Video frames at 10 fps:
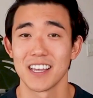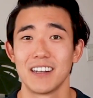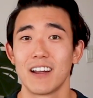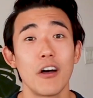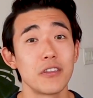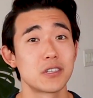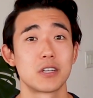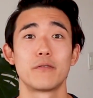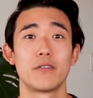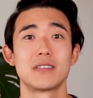And on the
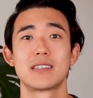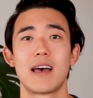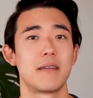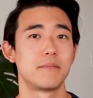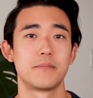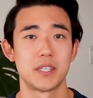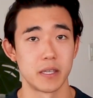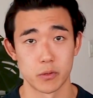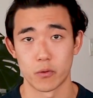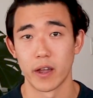surface, that
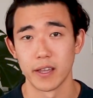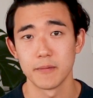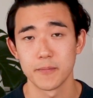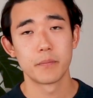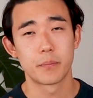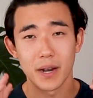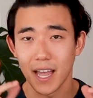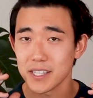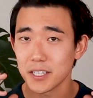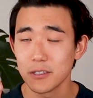seems right. But
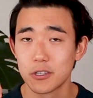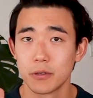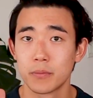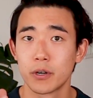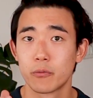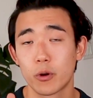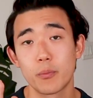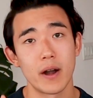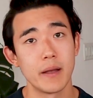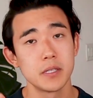as a consumer, we're
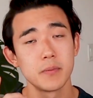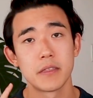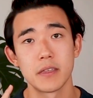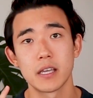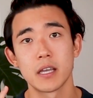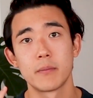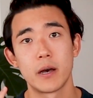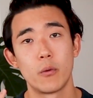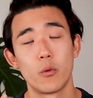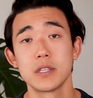primed to be thinking
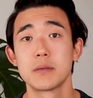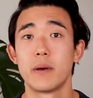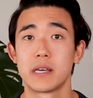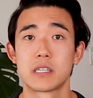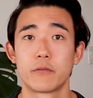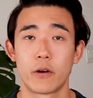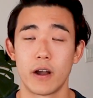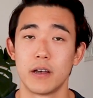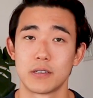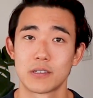about what's best for
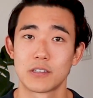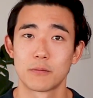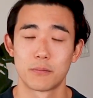us